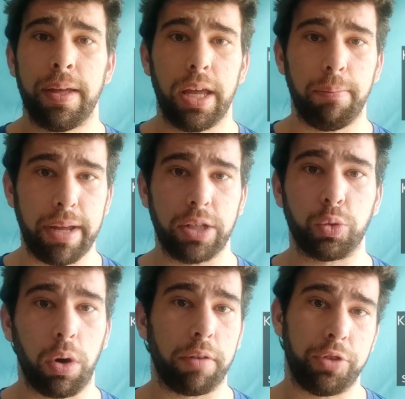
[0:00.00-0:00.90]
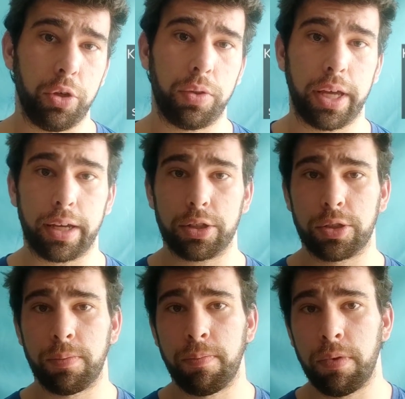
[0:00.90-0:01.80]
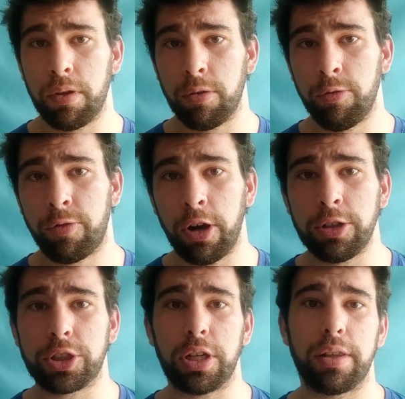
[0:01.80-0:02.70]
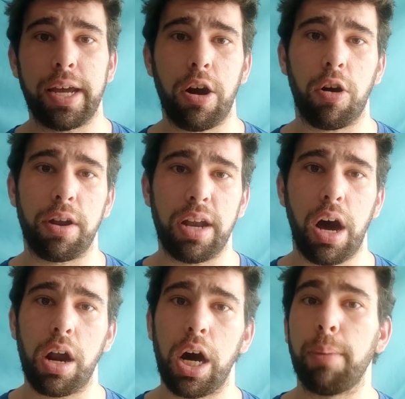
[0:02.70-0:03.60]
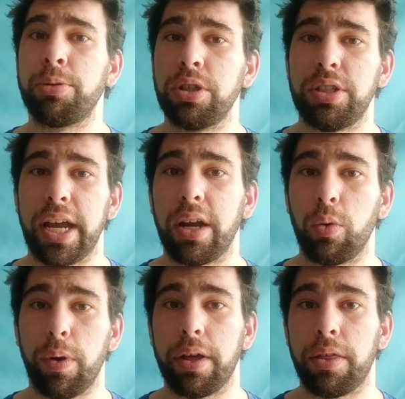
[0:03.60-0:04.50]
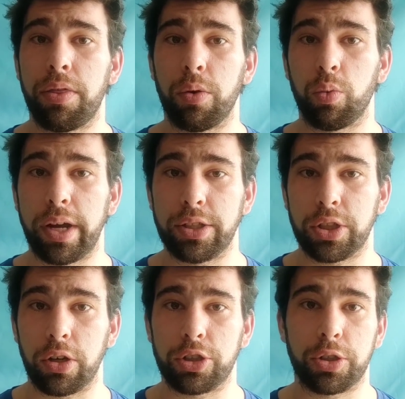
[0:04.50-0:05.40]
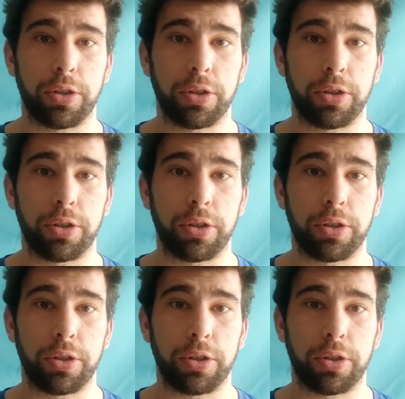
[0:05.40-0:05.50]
it means one of two things. First, they are not up to date with the research.